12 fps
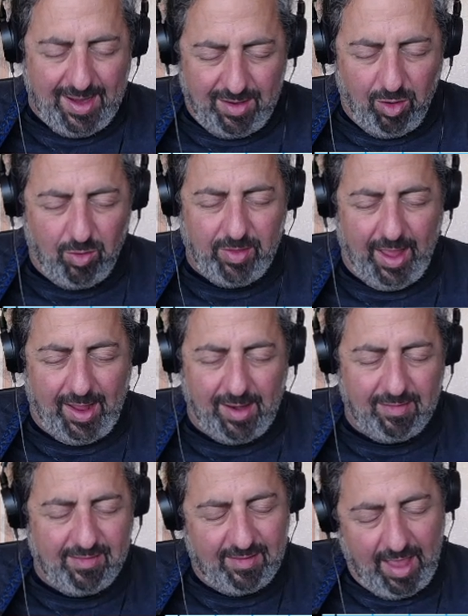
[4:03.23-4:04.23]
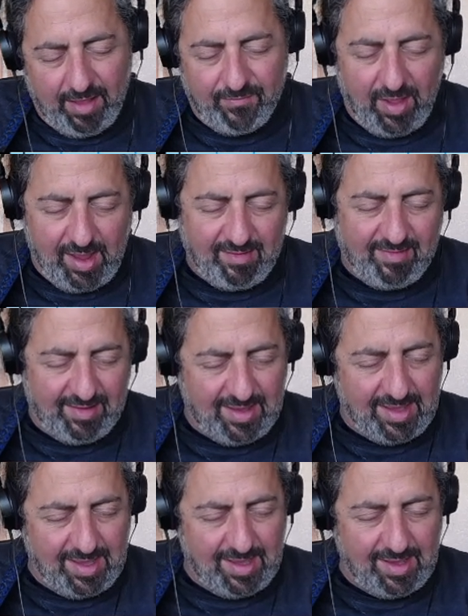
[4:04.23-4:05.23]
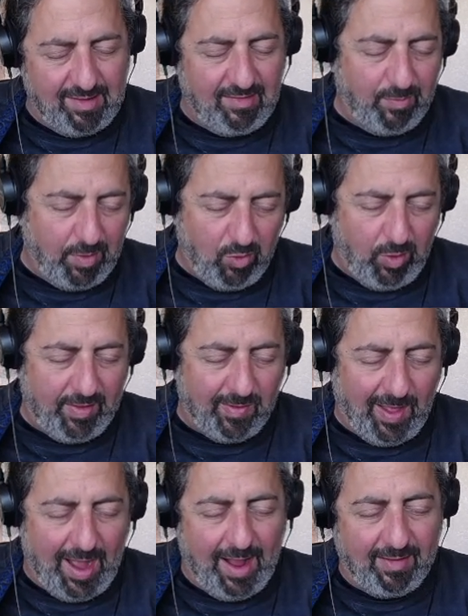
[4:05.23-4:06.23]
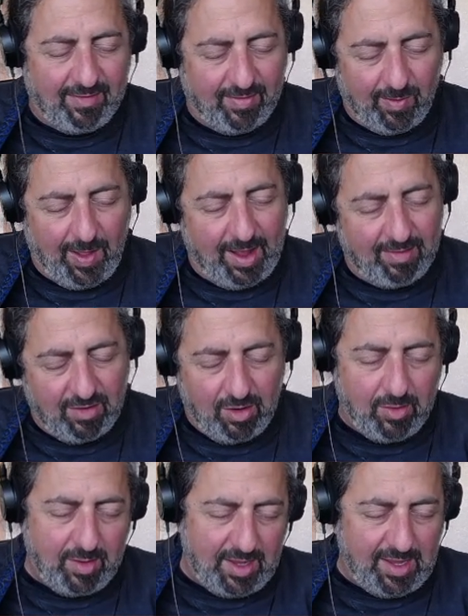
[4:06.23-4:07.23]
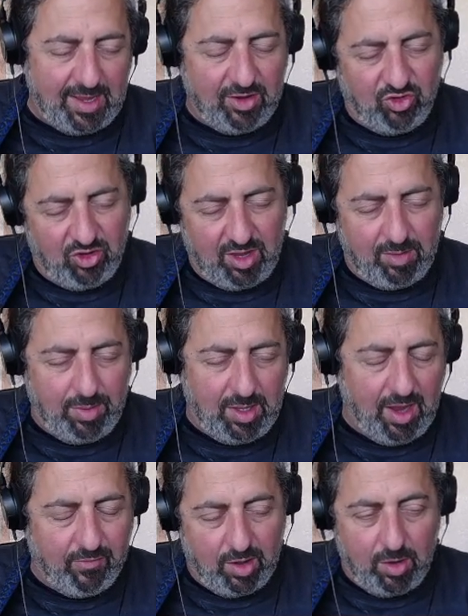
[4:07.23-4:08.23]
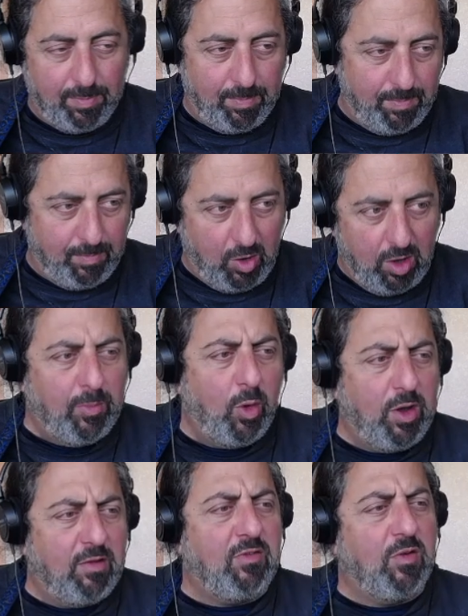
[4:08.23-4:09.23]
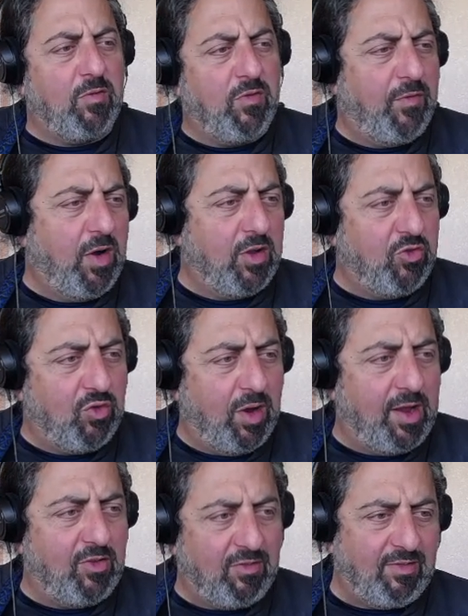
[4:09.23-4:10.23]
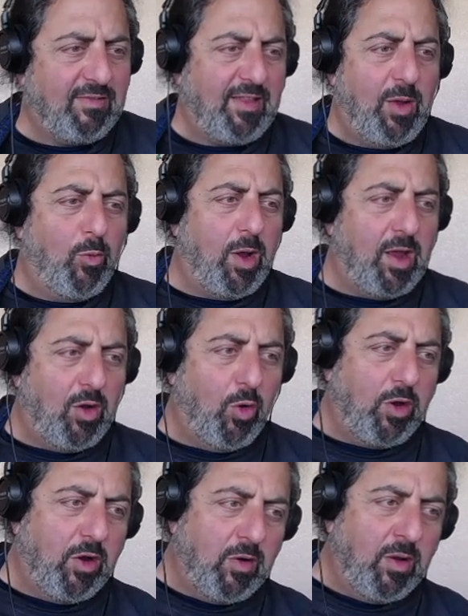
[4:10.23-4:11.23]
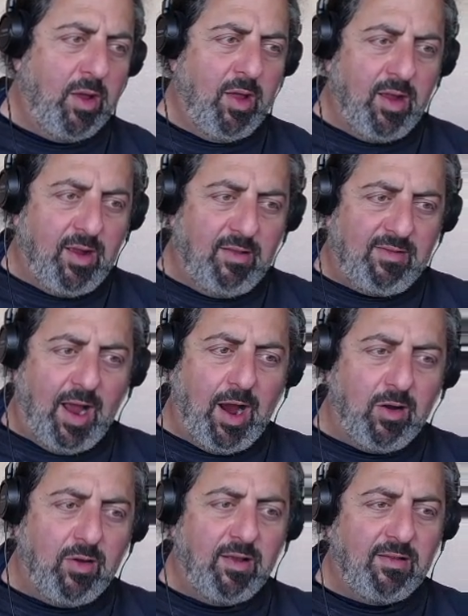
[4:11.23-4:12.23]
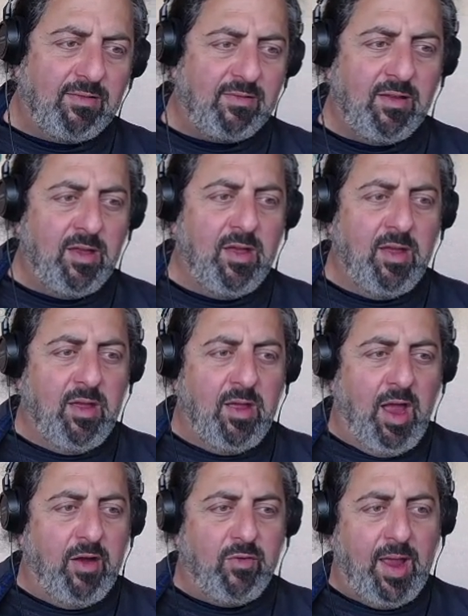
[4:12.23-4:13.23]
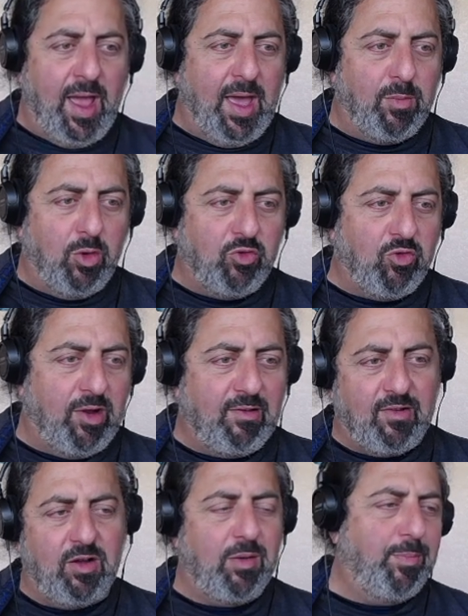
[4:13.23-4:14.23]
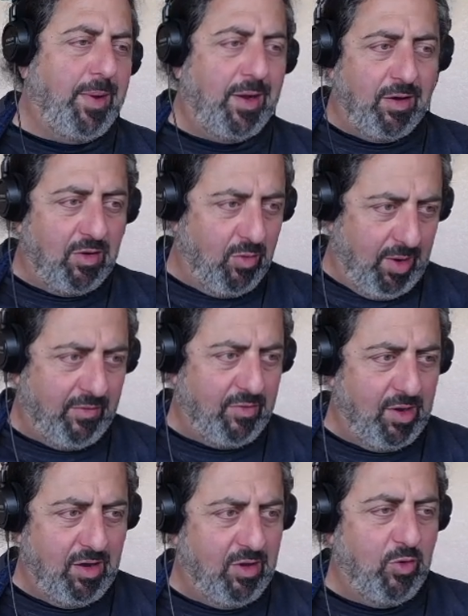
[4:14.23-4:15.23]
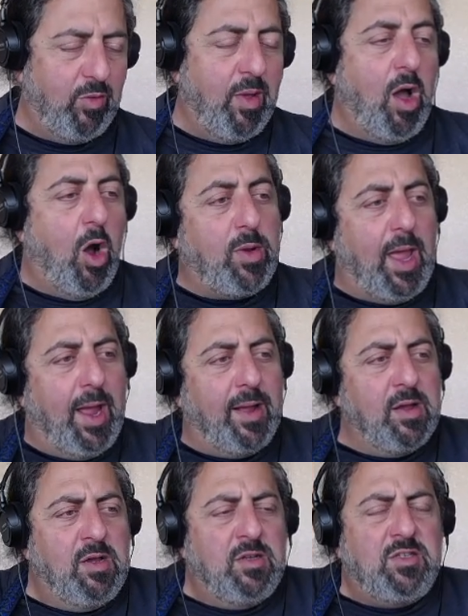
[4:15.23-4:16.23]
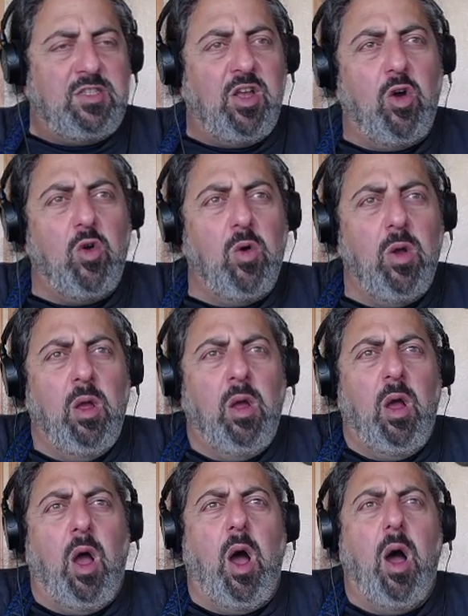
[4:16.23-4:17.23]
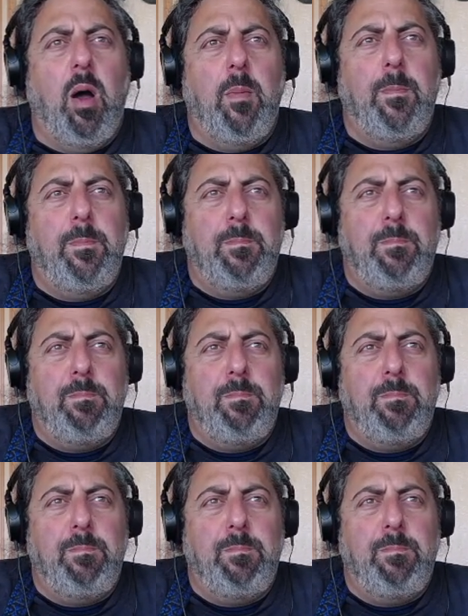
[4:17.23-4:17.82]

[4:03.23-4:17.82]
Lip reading: know that it's FACE is between the lines, and the lines are EGB. Every good boy deserves fudge, right? Just the same way your guitar is. Every animal drinks good beer, whatever you do. Okay, so I